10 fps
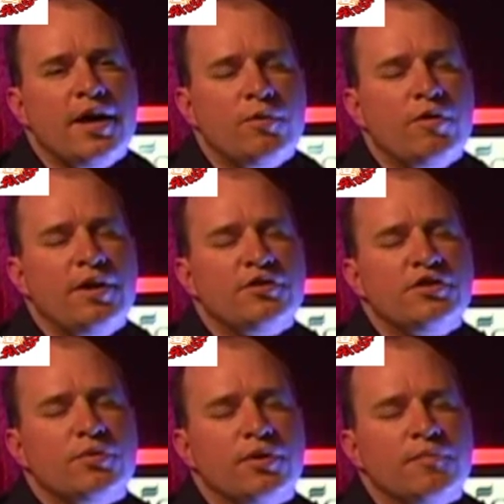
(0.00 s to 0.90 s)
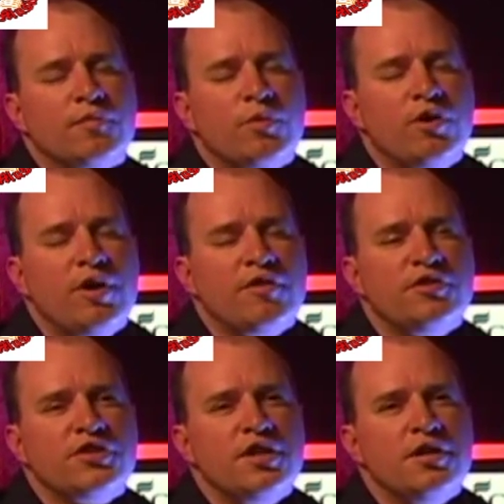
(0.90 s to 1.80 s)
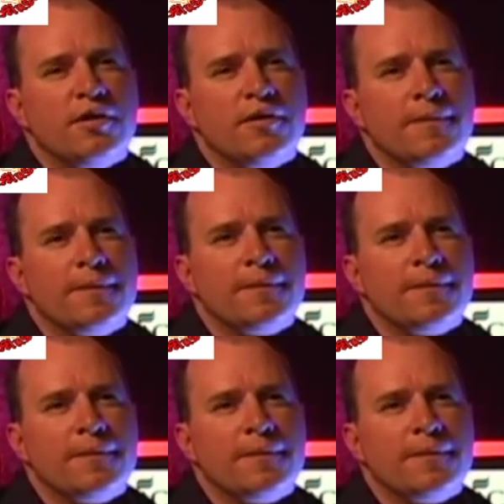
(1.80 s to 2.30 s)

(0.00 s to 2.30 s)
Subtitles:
And what about this one? What about if it's here?